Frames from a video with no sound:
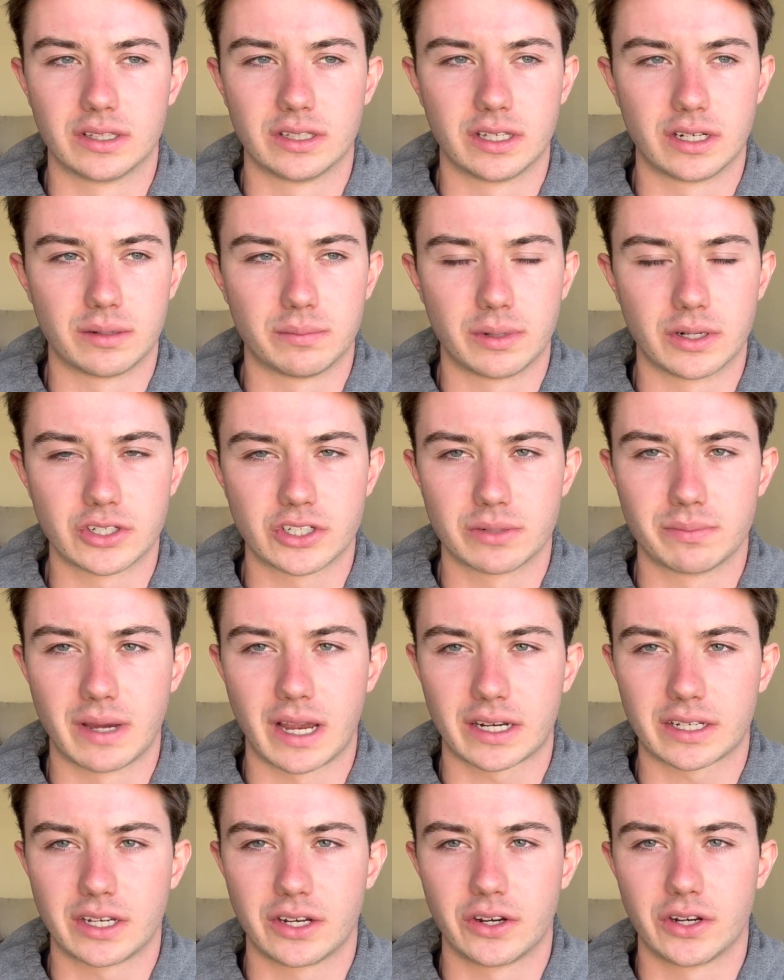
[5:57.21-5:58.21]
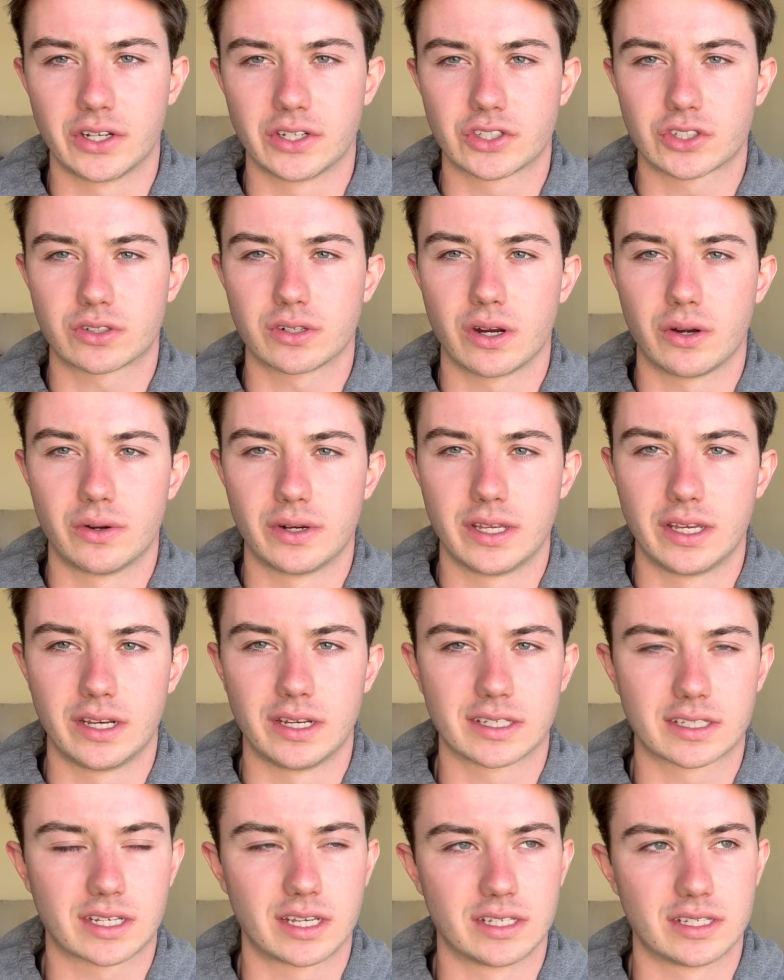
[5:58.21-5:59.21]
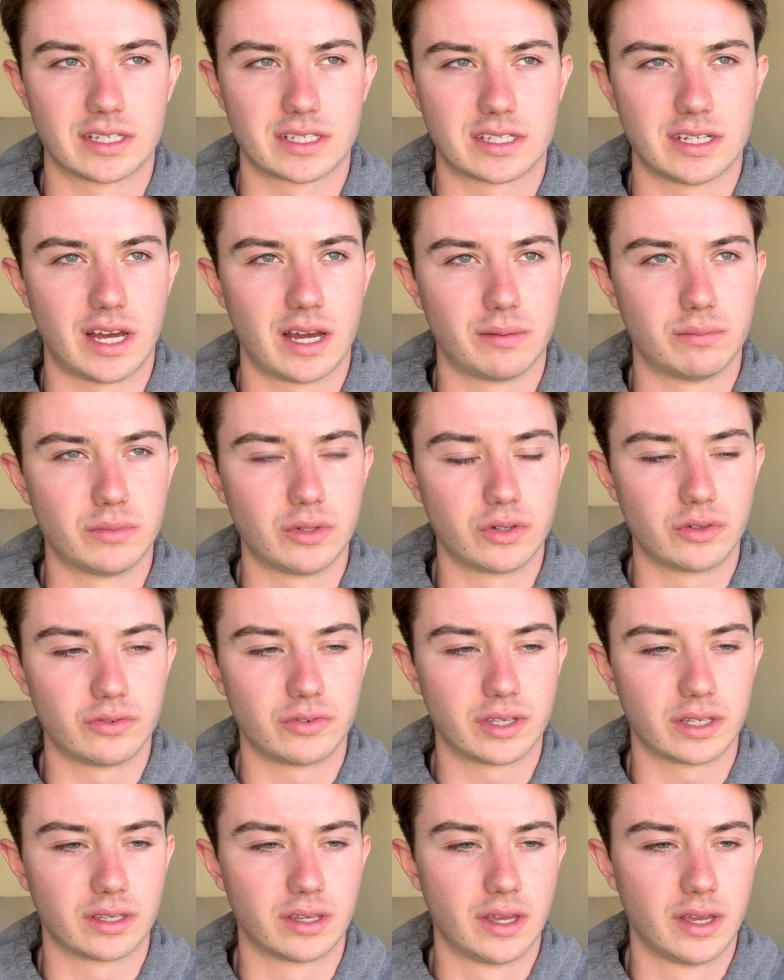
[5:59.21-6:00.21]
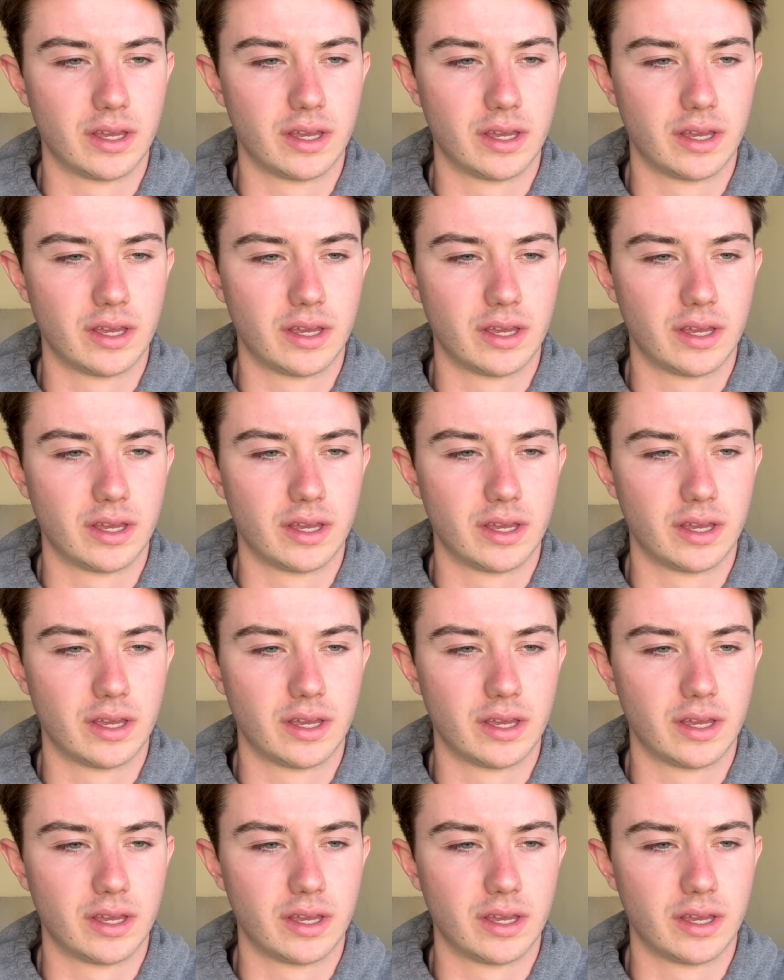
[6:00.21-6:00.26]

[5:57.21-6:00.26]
that a bunch of bacteria is growing in, it's because it's not moving.